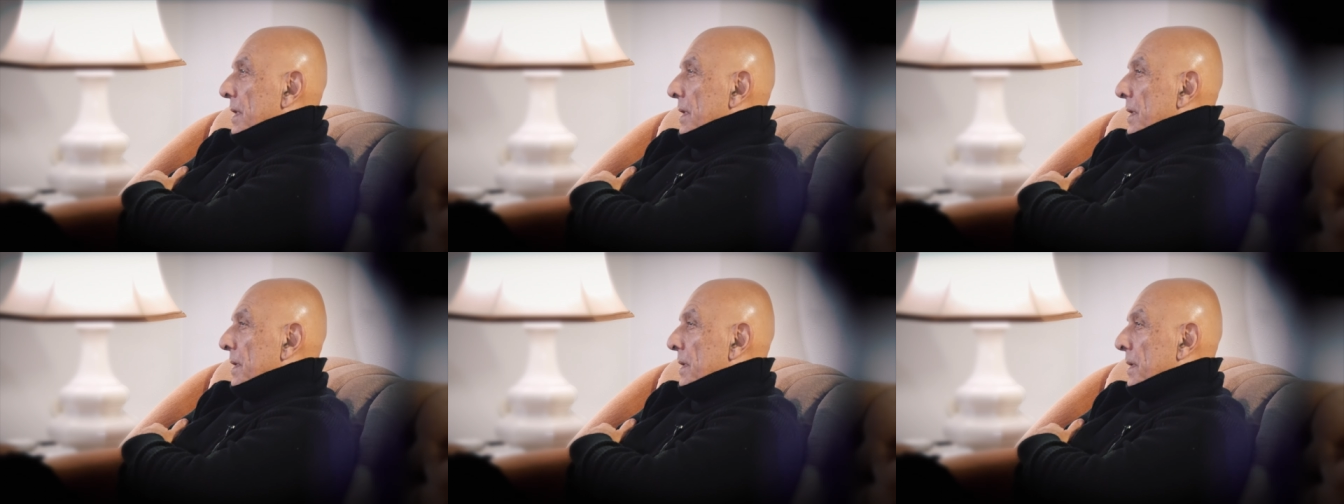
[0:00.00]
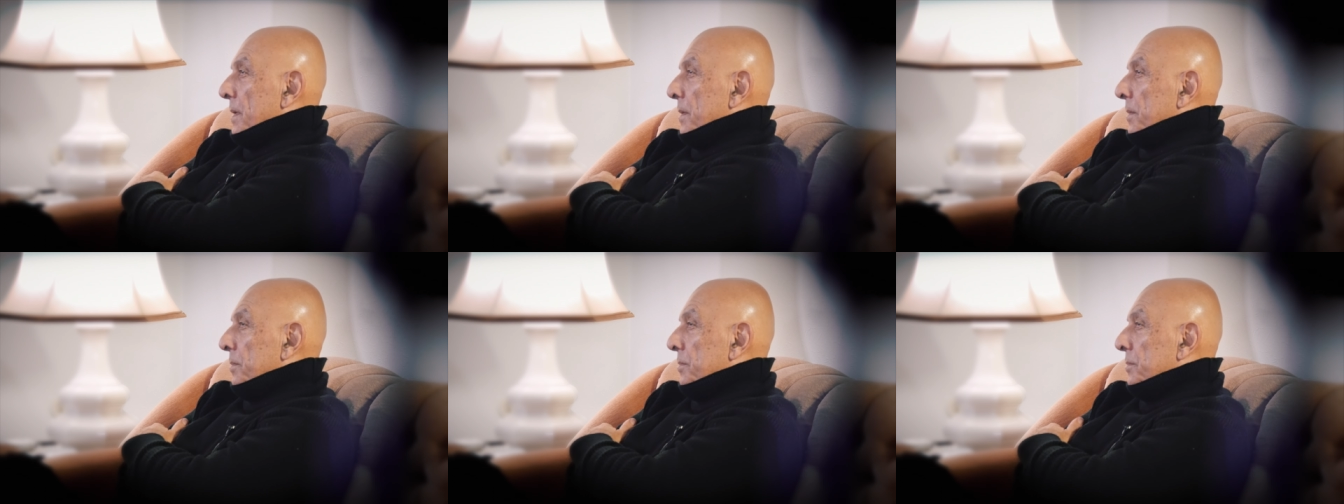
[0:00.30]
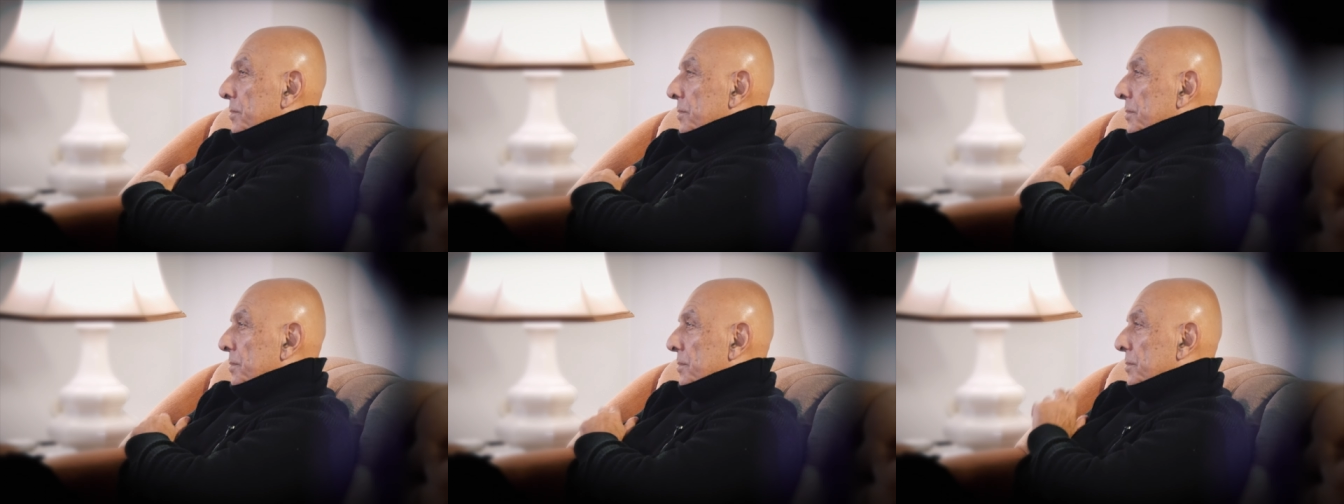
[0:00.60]

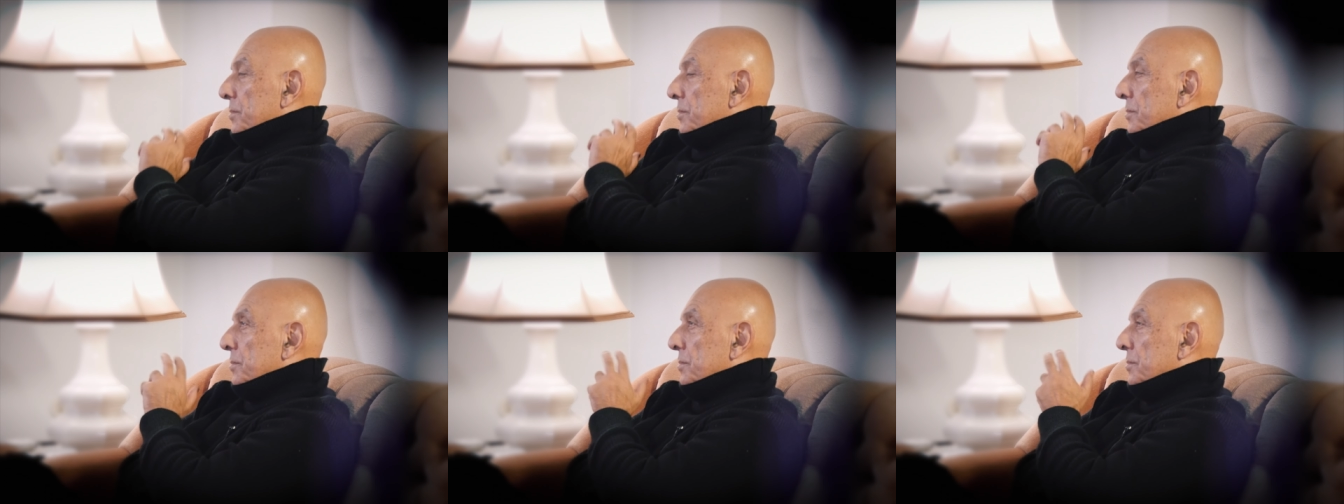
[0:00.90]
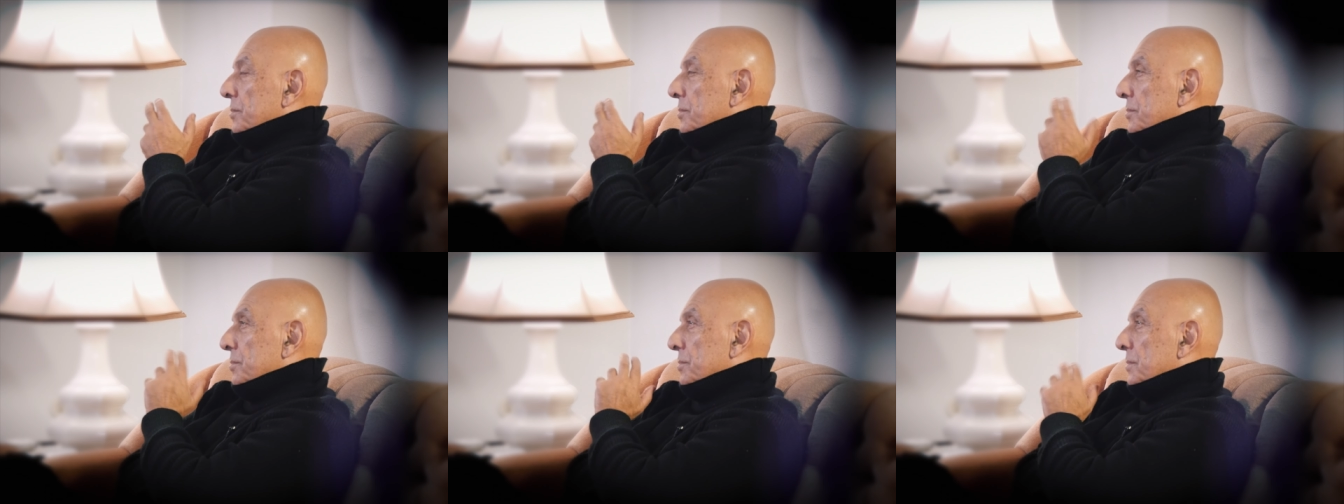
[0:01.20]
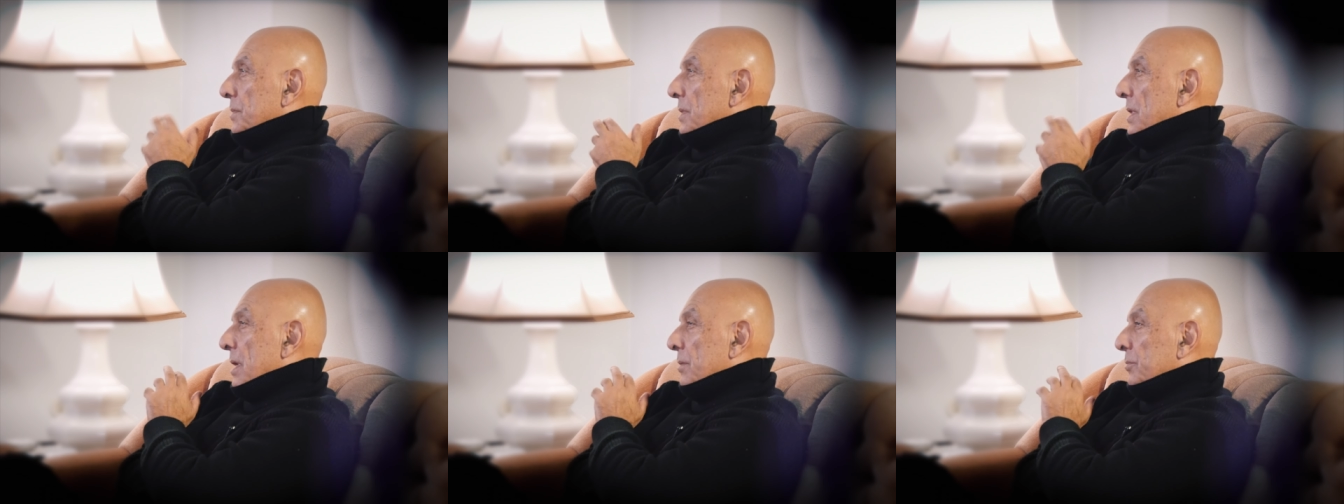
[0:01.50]

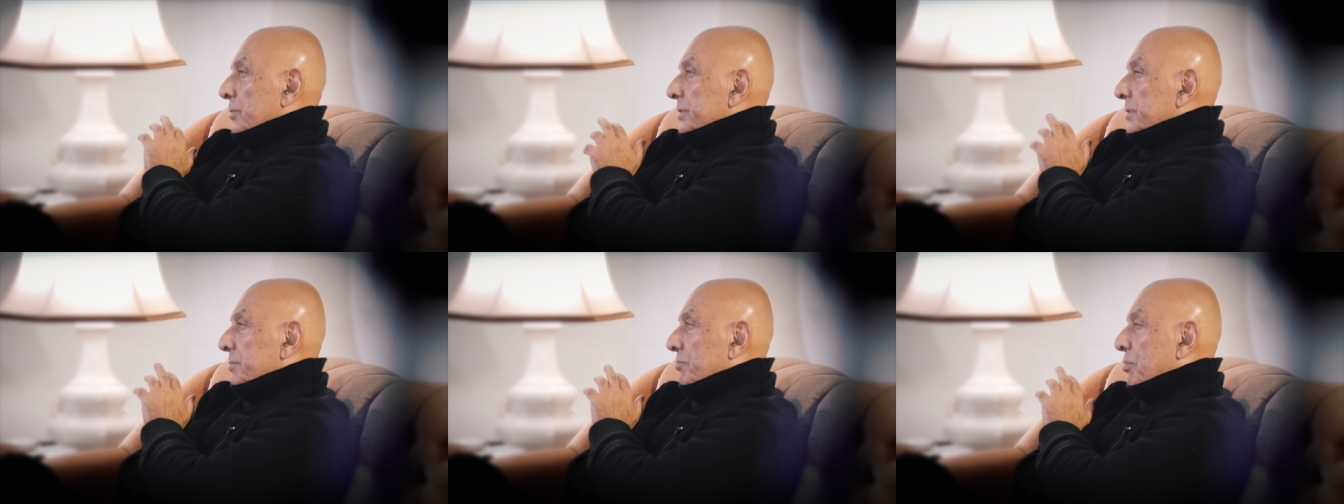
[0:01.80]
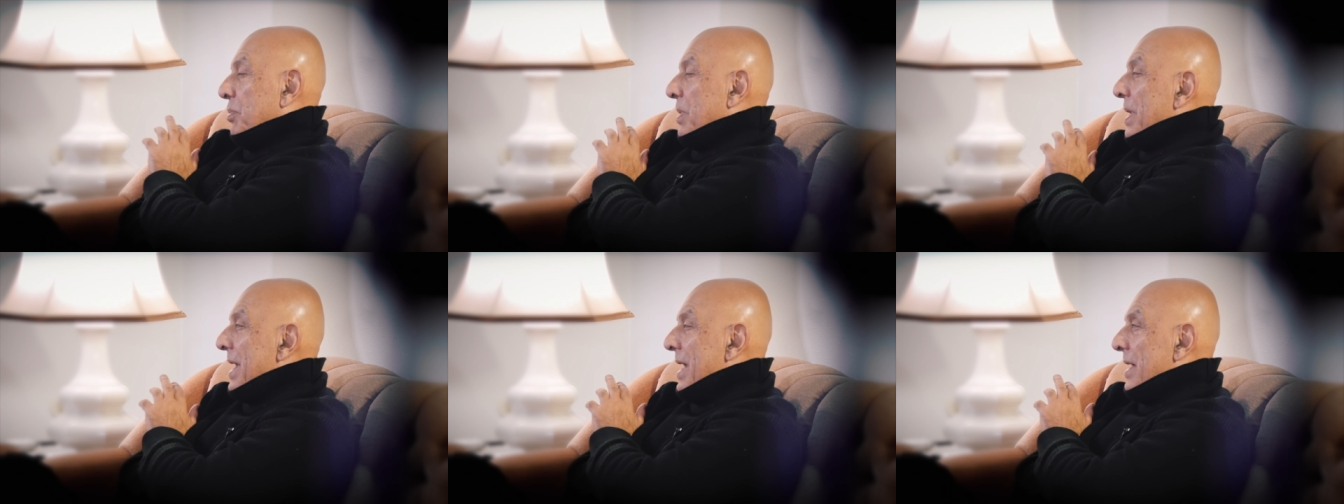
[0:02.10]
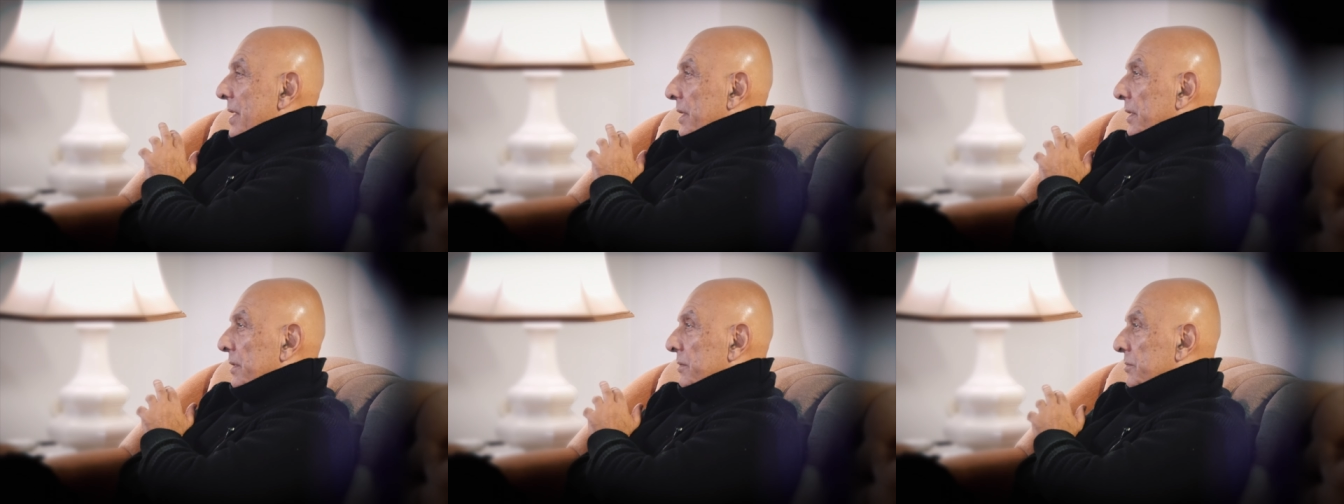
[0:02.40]
I was
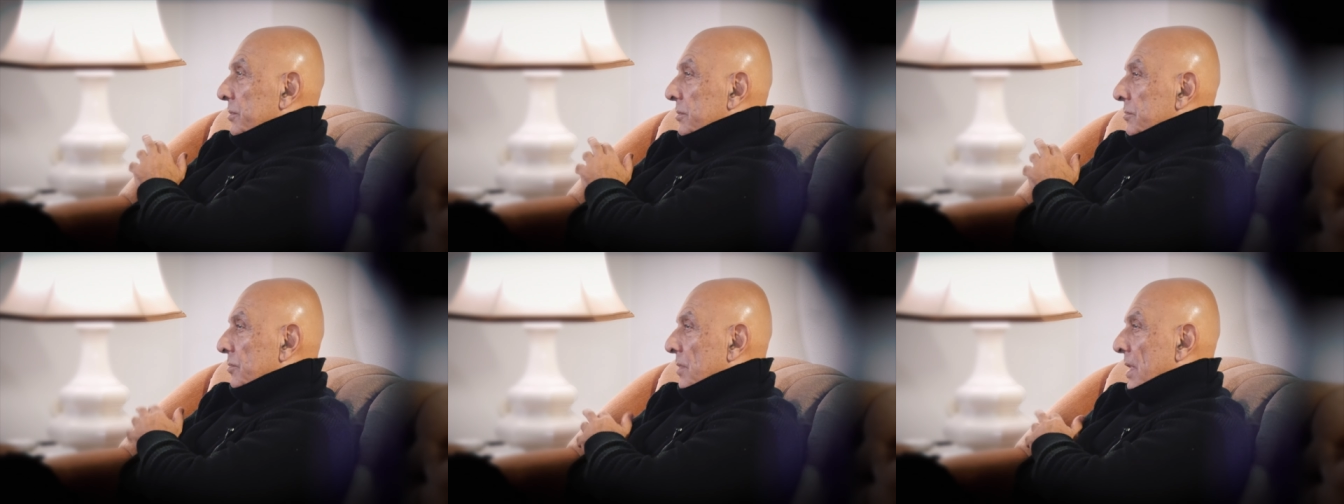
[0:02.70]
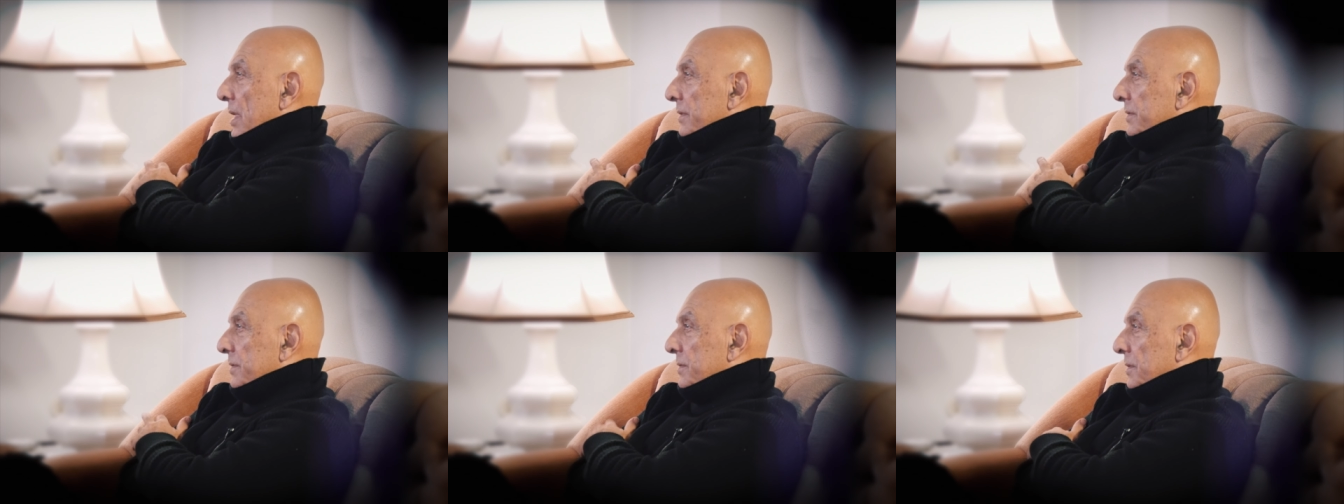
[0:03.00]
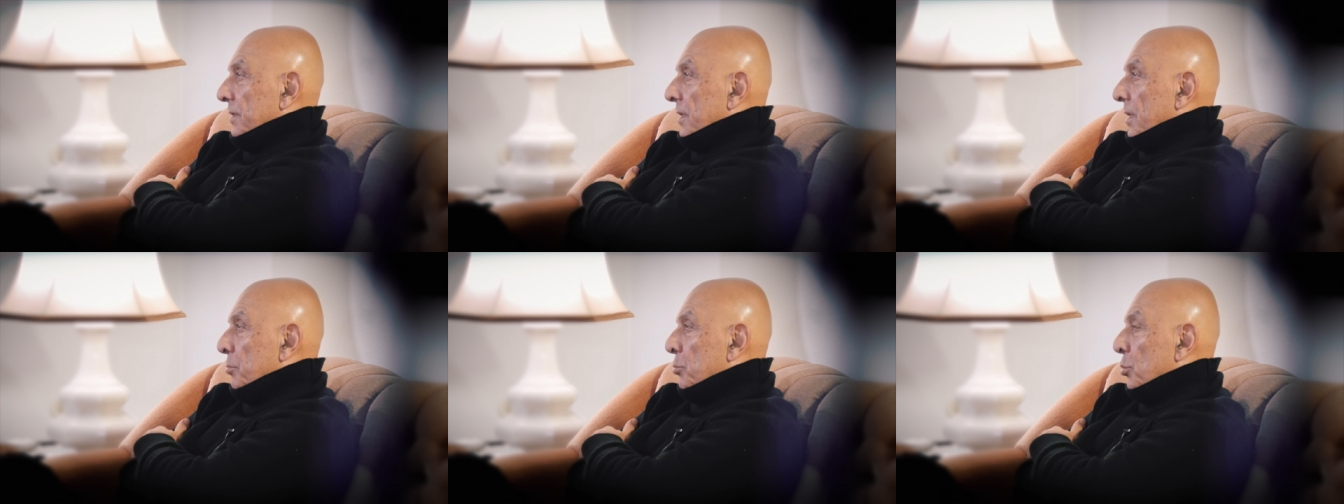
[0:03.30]
planning to
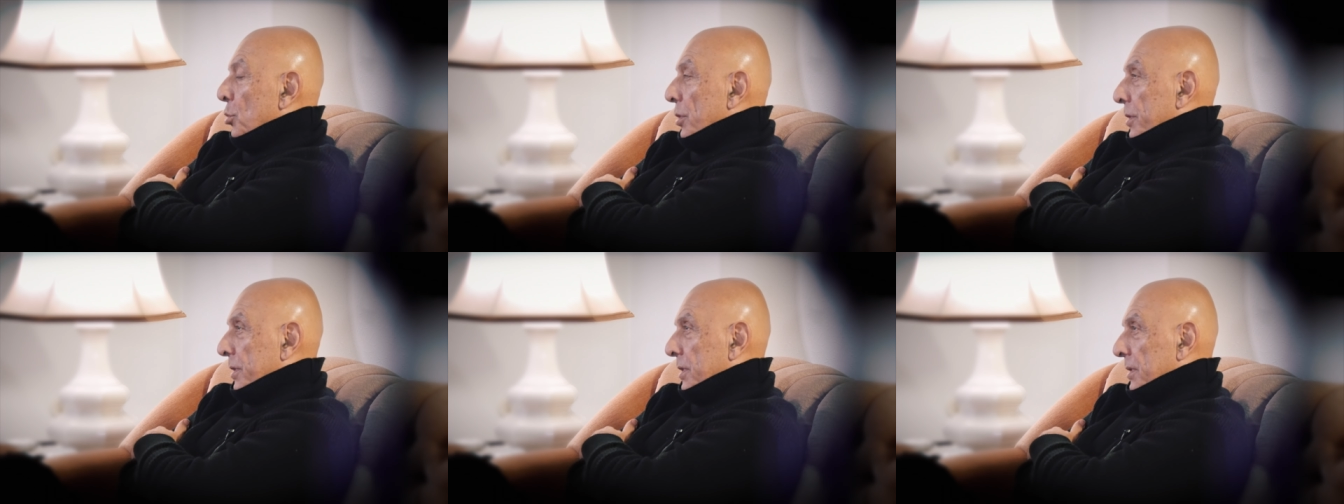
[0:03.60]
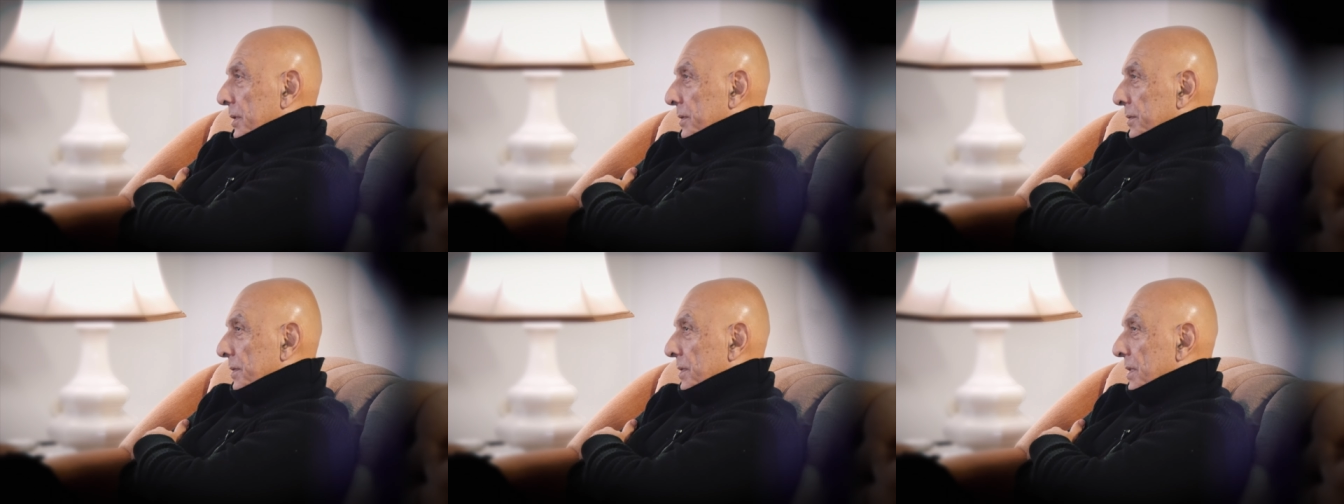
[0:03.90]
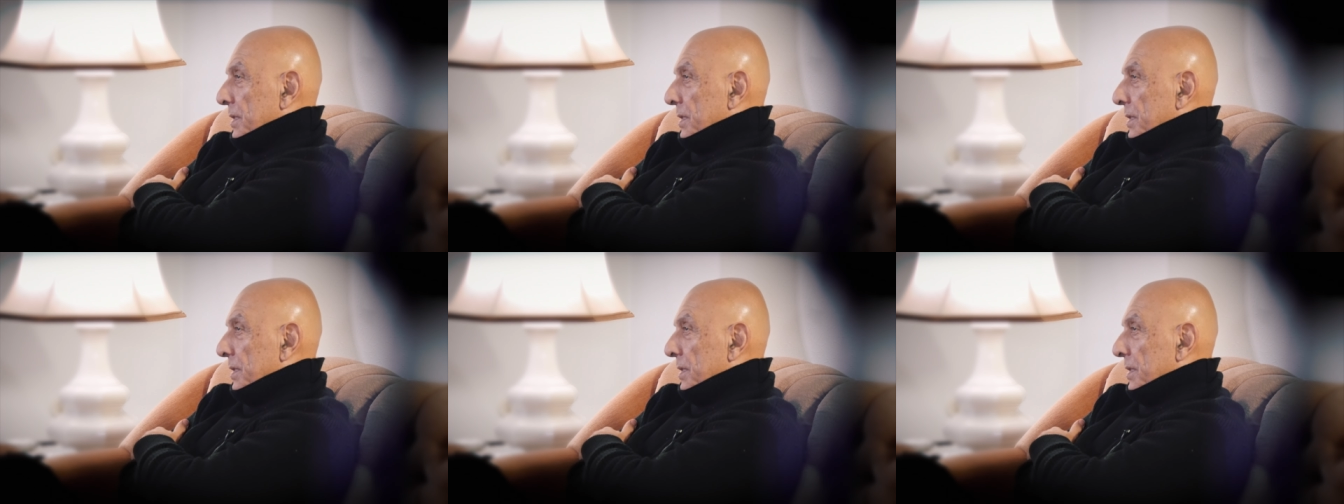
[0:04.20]
write a book.